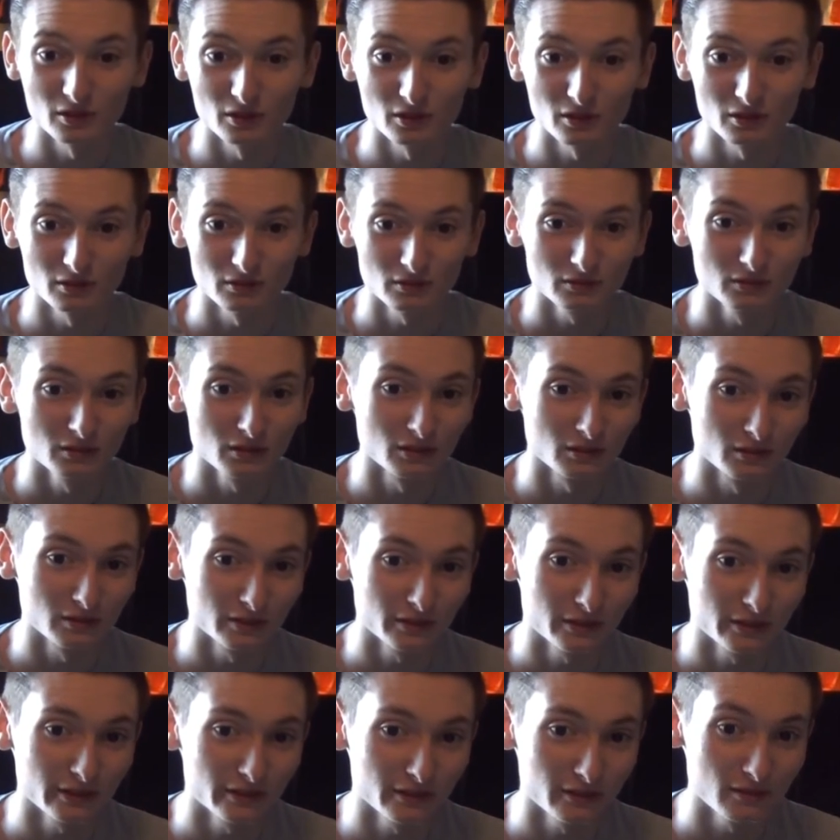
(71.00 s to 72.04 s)
little
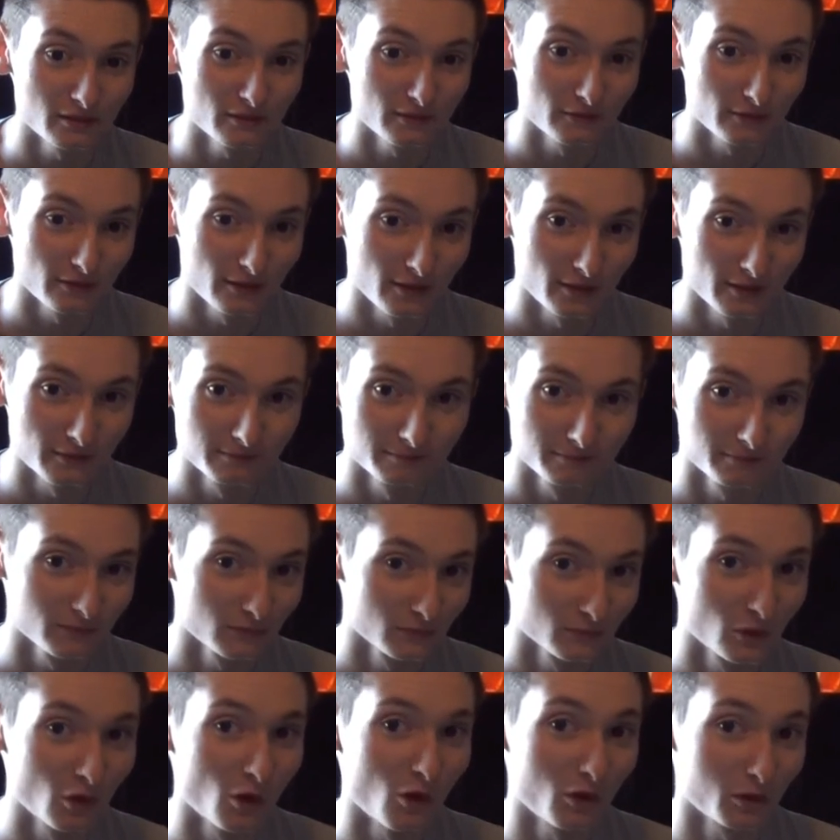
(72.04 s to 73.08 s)
leery of
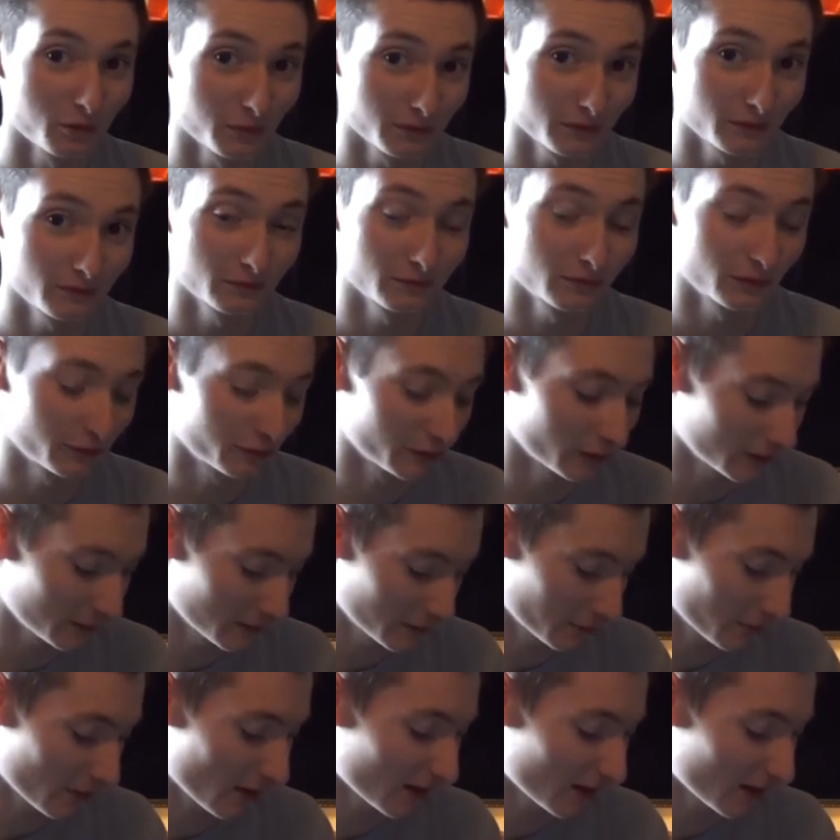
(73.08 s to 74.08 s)
going with the refurbished